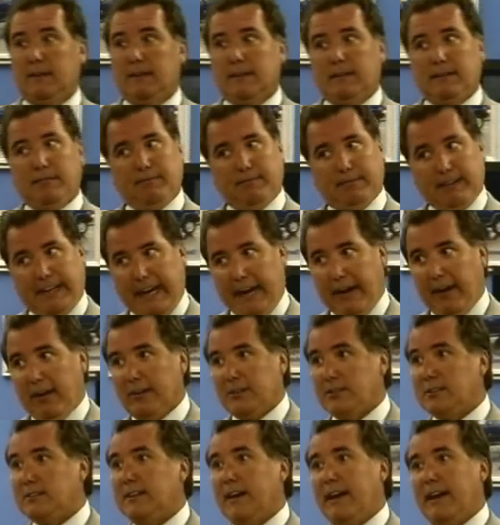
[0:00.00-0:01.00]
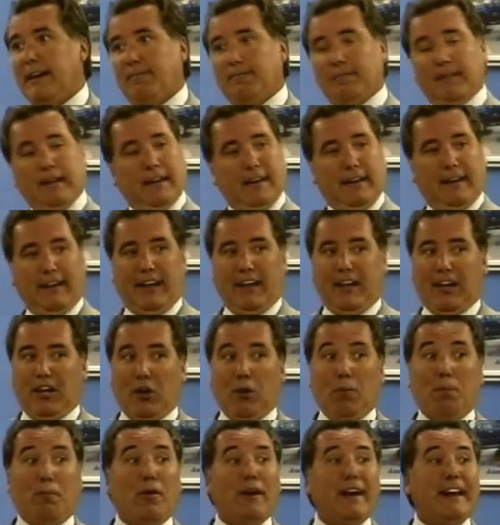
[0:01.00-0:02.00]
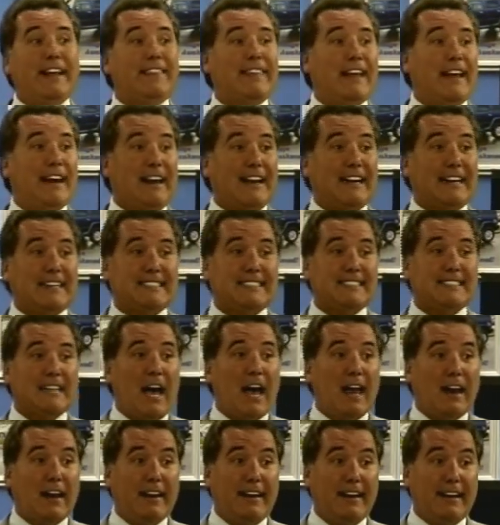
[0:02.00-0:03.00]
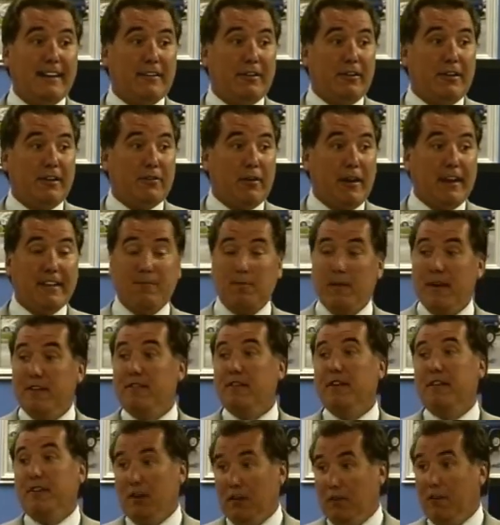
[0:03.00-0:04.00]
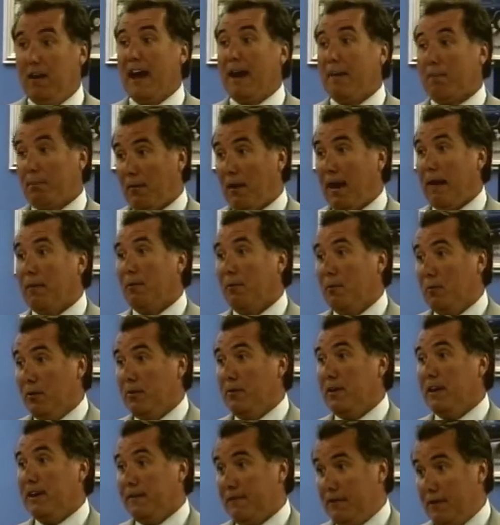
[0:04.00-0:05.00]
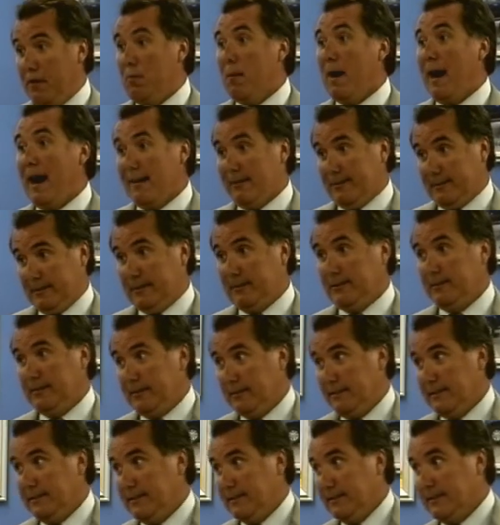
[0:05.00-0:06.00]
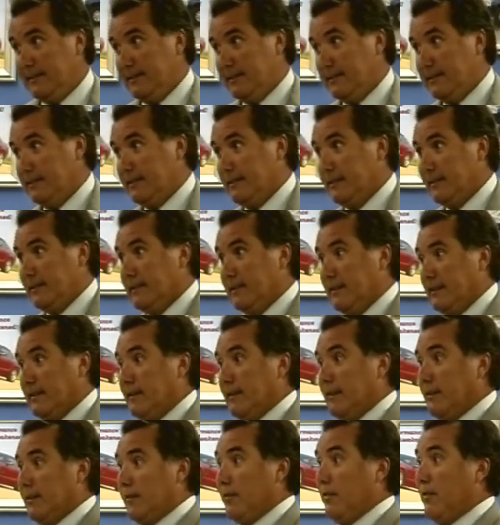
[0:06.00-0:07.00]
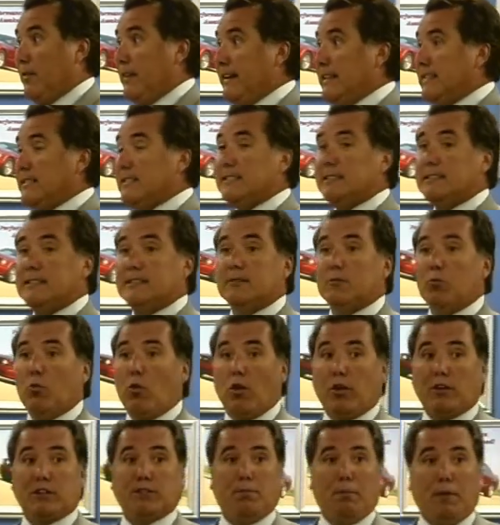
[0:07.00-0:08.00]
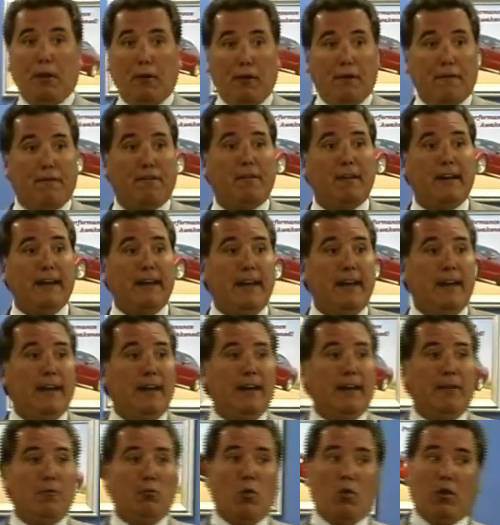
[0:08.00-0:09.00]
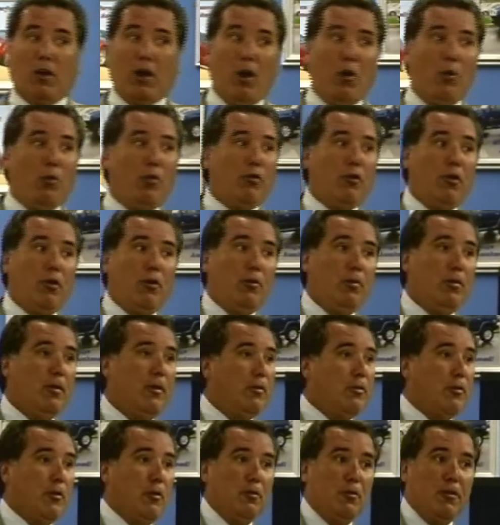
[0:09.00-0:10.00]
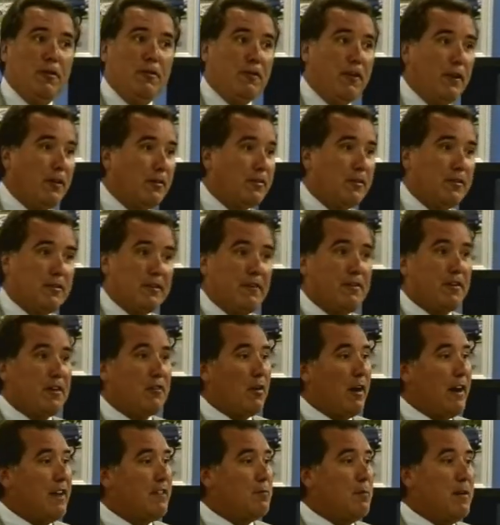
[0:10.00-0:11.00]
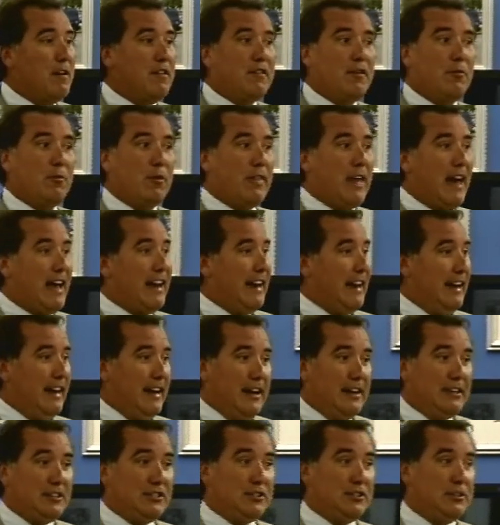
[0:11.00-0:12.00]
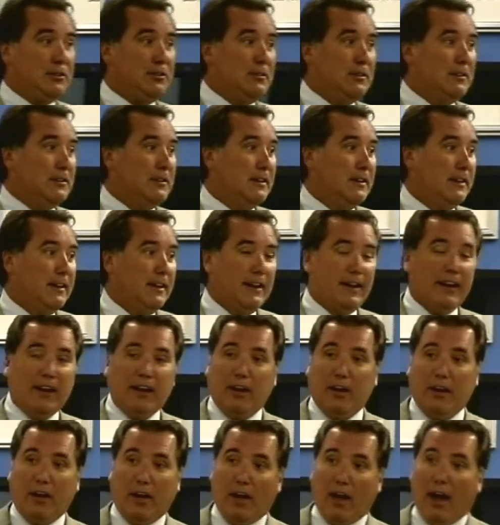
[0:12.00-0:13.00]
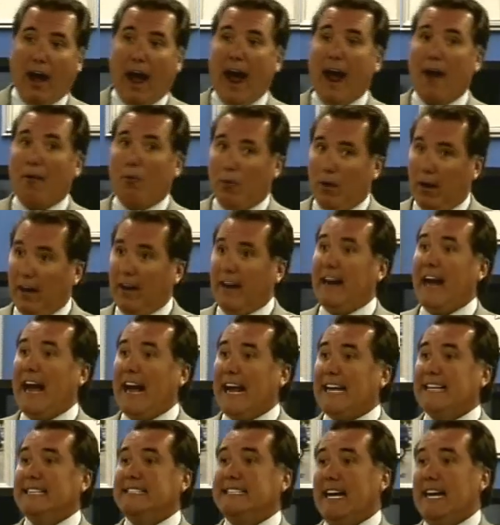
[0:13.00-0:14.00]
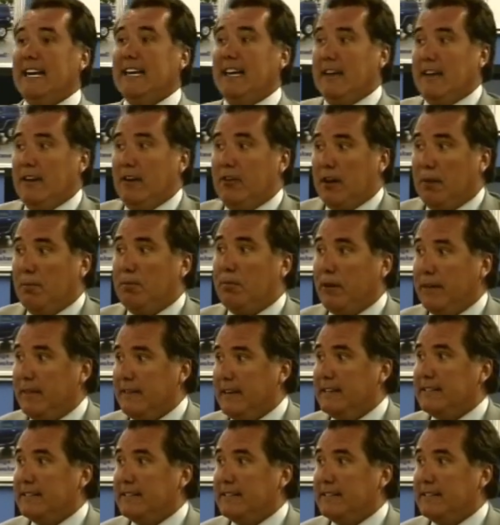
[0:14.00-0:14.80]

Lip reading: Gears that you put anything like a solid into a transmission, you've got a problem within a few miles. This works beautifully, will go through the filters of a transmission without any issue. Really, I can tell you, you can put this in